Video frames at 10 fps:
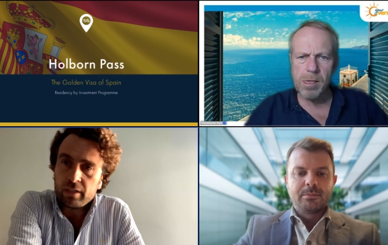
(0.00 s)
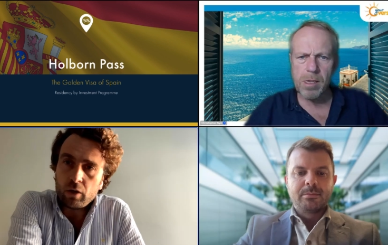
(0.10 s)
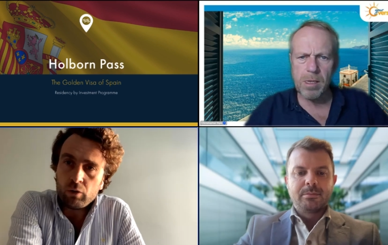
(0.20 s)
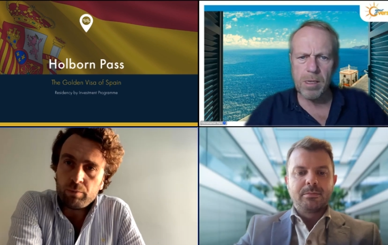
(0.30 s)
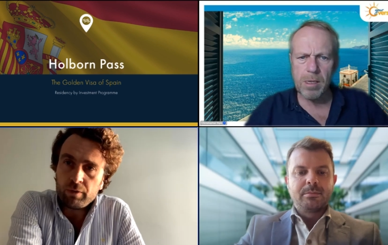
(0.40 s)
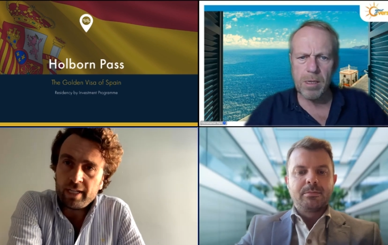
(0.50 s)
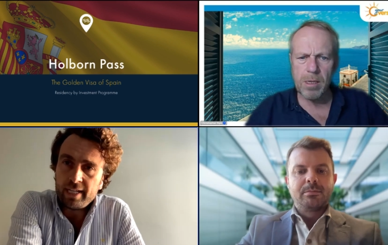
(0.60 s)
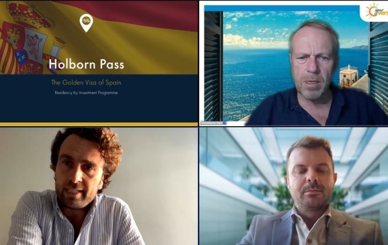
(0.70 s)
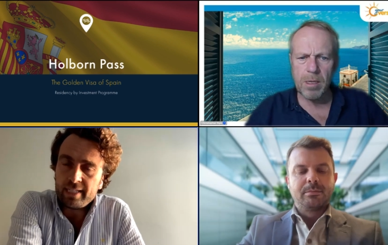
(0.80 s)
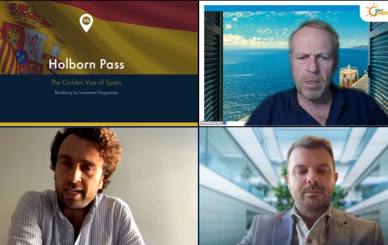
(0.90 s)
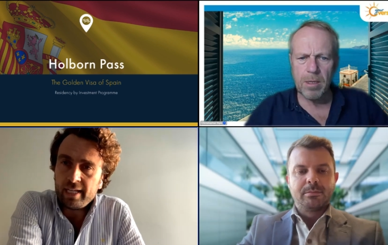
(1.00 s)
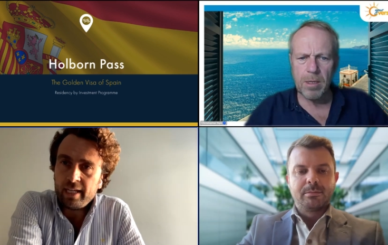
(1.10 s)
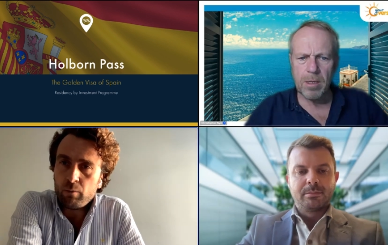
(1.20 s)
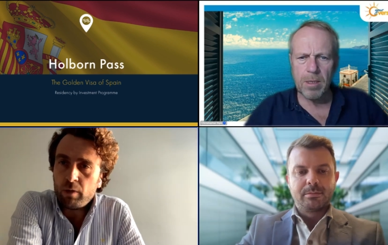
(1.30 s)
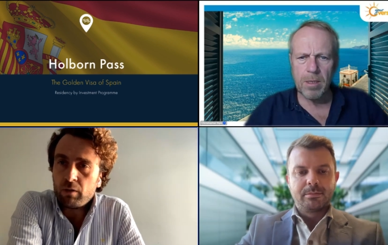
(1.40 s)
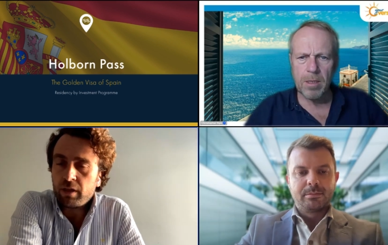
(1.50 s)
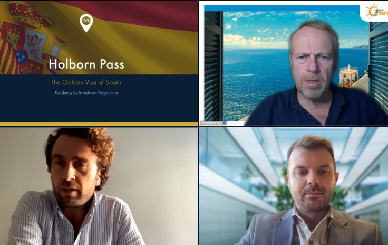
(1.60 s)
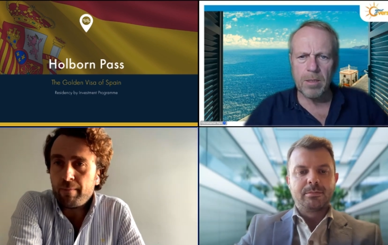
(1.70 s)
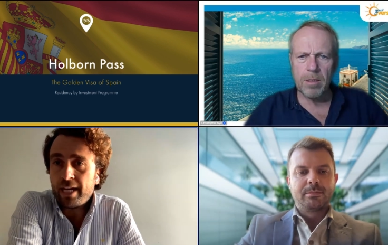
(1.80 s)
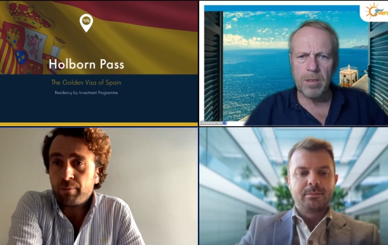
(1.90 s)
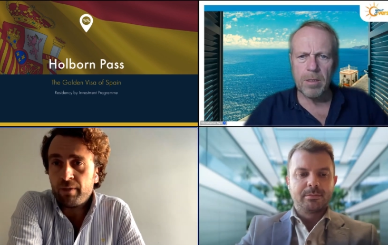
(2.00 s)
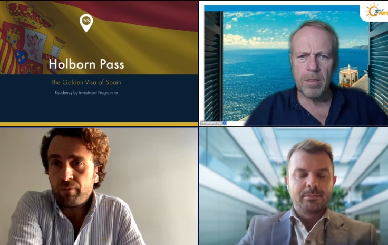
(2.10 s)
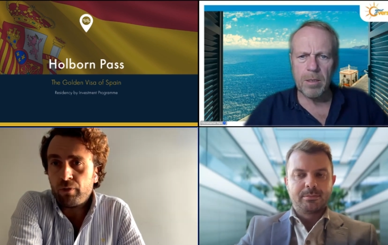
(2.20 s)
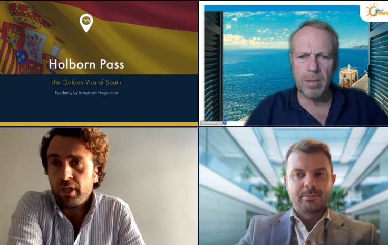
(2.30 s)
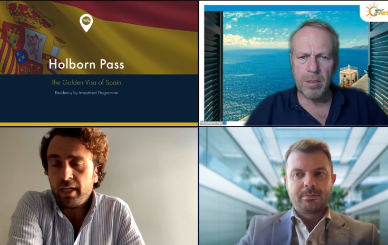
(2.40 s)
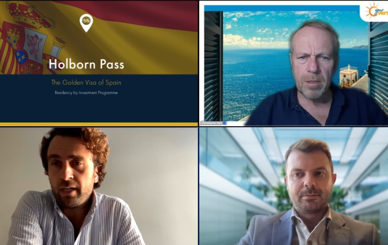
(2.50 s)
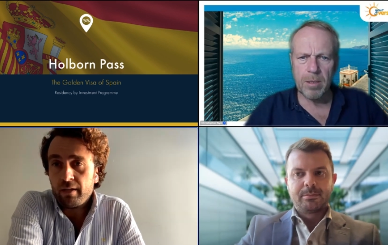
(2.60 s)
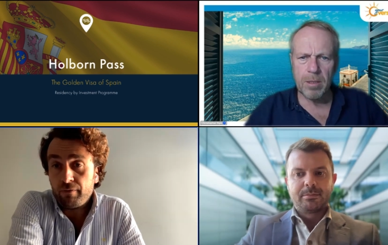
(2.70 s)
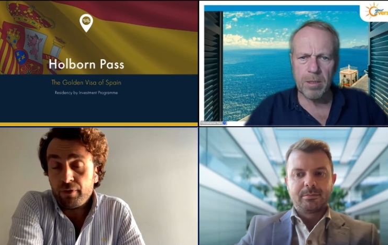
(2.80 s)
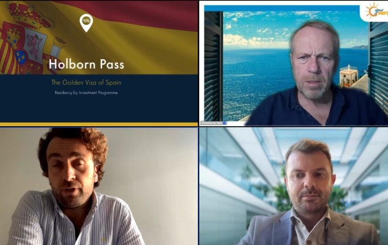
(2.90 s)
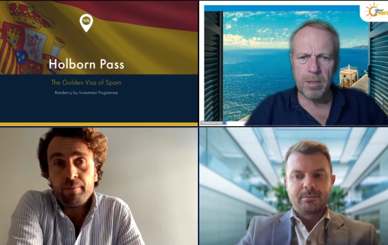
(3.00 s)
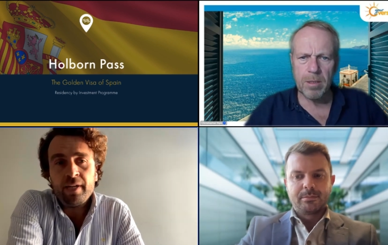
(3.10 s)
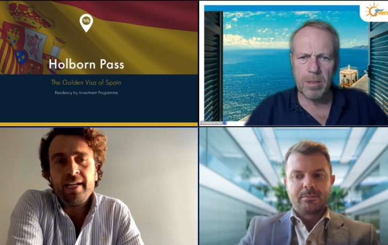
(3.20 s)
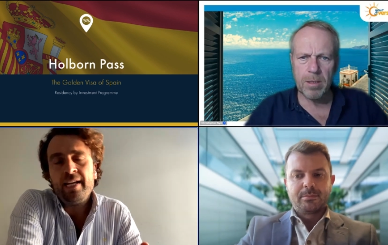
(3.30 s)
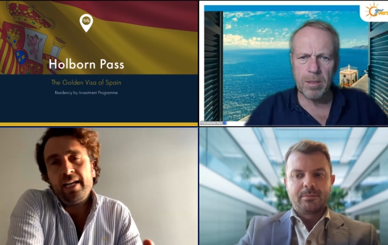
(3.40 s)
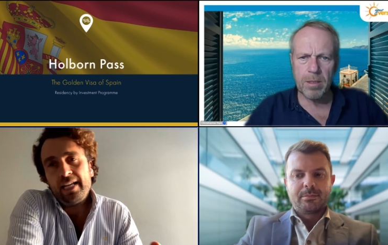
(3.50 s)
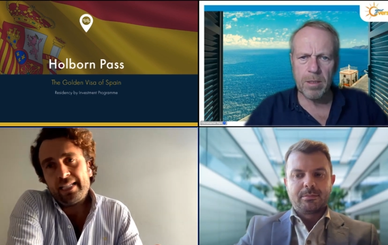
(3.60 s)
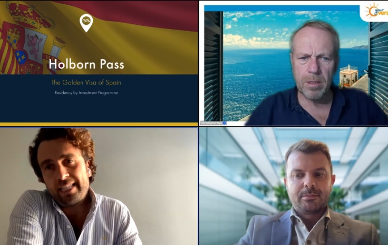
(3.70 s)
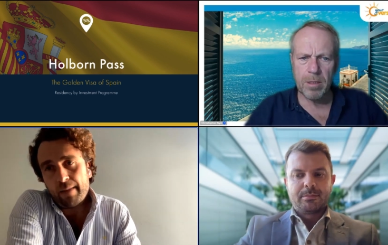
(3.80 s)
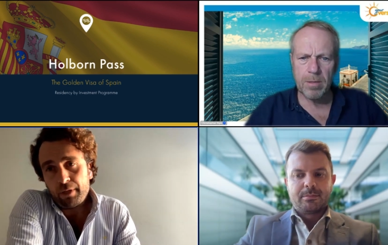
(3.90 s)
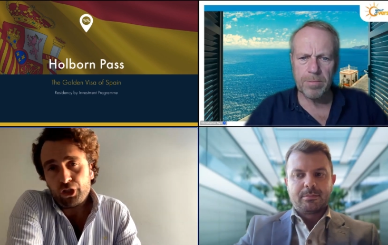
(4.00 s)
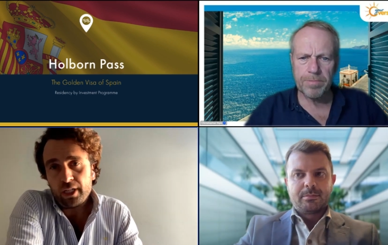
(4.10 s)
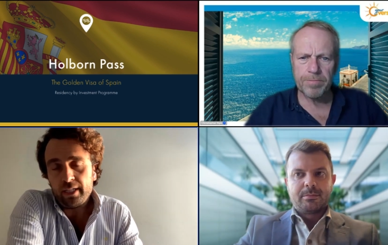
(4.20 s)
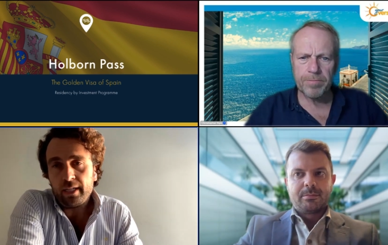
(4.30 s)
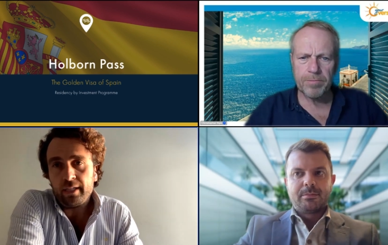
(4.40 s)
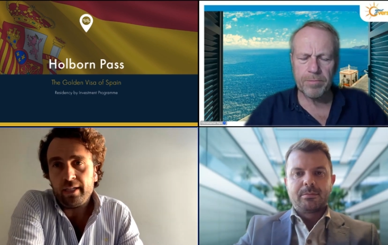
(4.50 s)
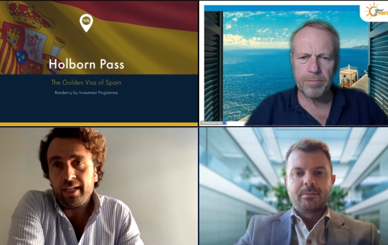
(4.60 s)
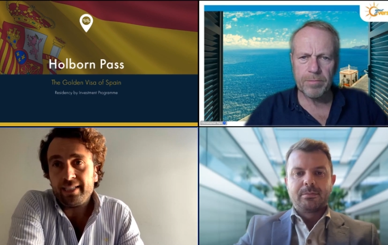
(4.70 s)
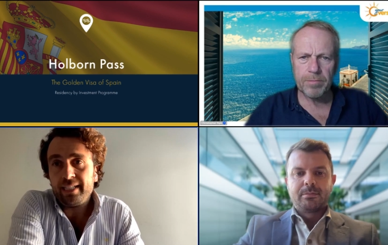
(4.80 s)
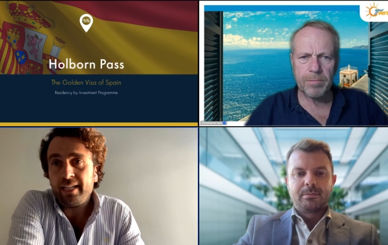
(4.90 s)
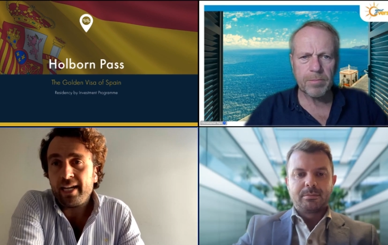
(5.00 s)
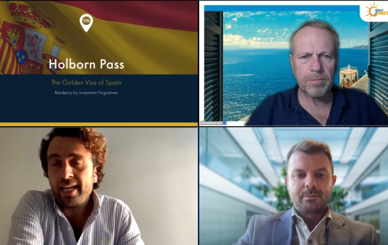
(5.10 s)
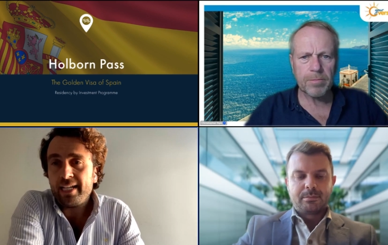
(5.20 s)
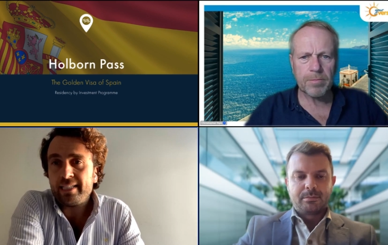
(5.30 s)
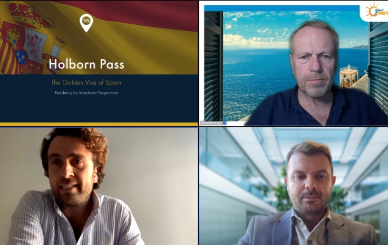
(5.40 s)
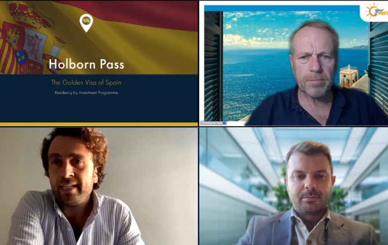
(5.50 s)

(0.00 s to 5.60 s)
Speaker 1: So Holborn is a wealth management for, uh, firm established in 1998 uh,